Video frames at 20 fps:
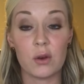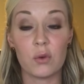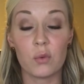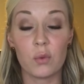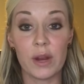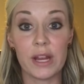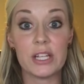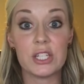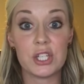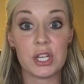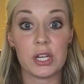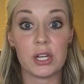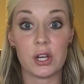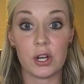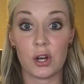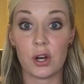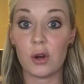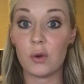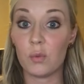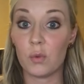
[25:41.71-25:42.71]
reach
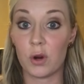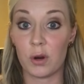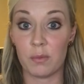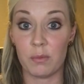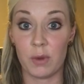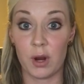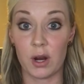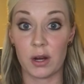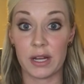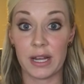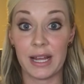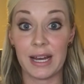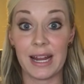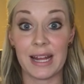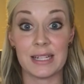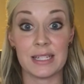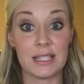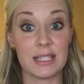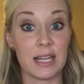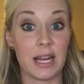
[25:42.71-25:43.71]
into her warm market
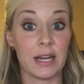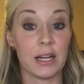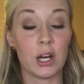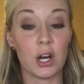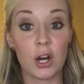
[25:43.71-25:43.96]
and sign